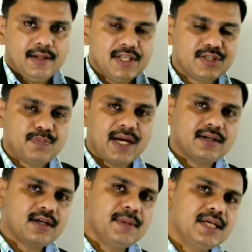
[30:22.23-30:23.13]
the
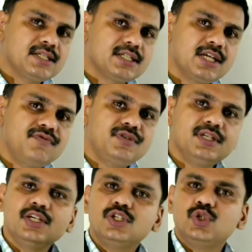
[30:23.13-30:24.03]
spectrum is
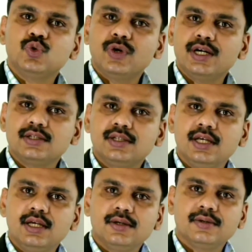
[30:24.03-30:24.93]
shifting towards
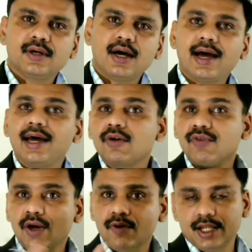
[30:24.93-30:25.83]
the higher
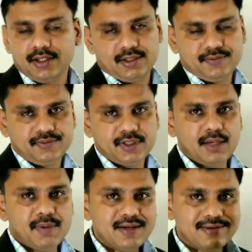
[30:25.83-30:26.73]
wavelength.
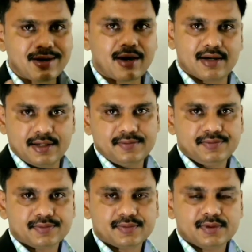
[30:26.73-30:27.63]
That means red.
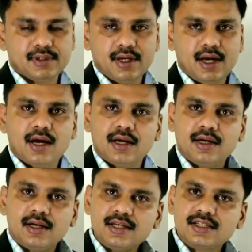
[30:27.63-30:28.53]

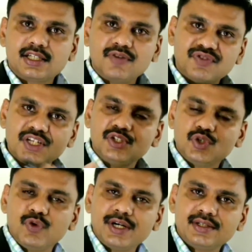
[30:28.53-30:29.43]
It is shifting
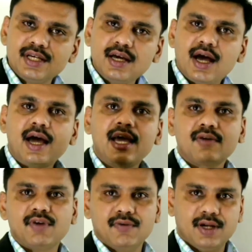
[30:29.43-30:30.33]
towards the
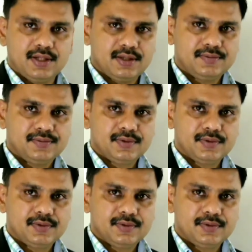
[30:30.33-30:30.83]
higher wavelength.